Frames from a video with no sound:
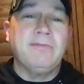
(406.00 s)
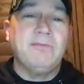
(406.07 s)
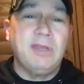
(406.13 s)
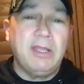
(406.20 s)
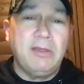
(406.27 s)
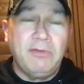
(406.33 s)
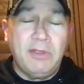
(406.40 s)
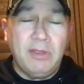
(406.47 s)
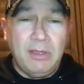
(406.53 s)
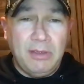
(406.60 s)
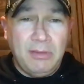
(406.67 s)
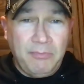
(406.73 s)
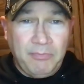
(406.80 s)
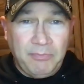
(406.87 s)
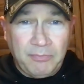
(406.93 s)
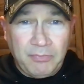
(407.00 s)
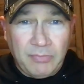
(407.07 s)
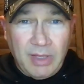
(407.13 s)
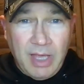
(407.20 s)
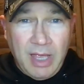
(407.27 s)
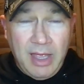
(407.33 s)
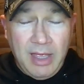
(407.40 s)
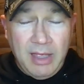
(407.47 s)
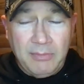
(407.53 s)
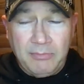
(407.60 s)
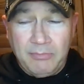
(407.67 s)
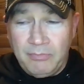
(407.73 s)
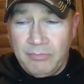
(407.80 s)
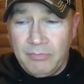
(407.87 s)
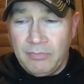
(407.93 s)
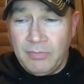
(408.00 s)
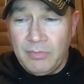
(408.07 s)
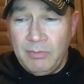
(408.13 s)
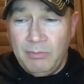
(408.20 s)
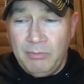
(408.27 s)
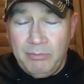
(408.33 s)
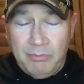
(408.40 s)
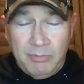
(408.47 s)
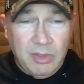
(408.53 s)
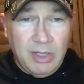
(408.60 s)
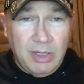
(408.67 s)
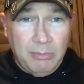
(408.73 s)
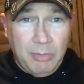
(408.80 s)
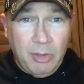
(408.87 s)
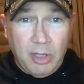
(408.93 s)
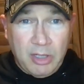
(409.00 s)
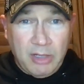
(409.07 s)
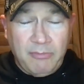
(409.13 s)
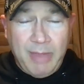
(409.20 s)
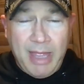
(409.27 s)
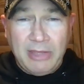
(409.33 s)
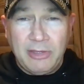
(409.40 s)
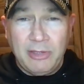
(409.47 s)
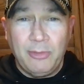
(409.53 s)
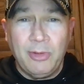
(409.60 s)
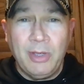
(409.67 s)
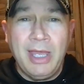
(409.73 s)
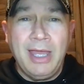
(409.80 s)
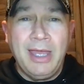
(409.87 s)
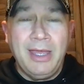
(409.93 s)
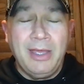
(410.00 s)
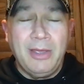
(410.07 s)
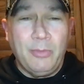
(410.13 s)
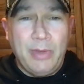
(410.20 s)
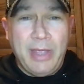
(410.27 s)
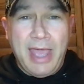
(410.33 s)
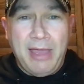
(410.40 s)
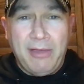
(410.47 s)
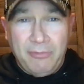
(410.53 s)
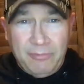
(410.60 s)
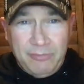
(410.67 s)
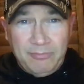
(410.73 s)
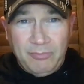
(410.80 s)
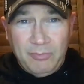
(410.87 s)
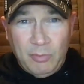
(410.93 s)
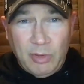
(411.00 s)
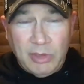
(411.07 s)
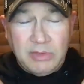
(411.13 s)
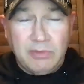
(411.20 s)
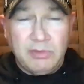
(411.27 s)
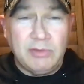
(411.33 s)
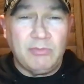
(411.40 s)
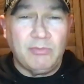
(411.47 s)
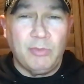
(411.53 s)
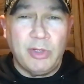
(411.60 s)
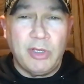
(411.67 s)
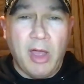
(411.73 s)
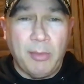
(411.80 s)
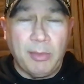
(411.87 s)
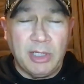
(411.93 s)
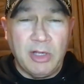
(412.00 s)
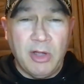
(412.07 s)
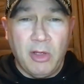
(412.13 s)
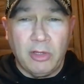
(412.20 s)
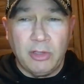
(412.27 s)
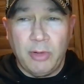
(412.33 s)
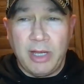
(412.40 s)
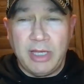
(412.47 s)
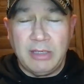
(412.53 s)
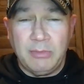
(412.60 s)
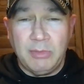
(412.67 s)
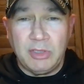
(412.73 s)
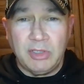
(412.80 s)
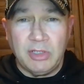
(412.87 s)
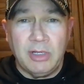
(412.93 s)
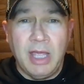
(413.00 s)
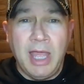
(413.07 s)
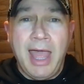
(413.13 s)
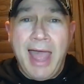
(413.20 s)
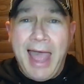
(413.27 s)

end of the um, the book of Matthew, we have what we commonly call the Great Commission.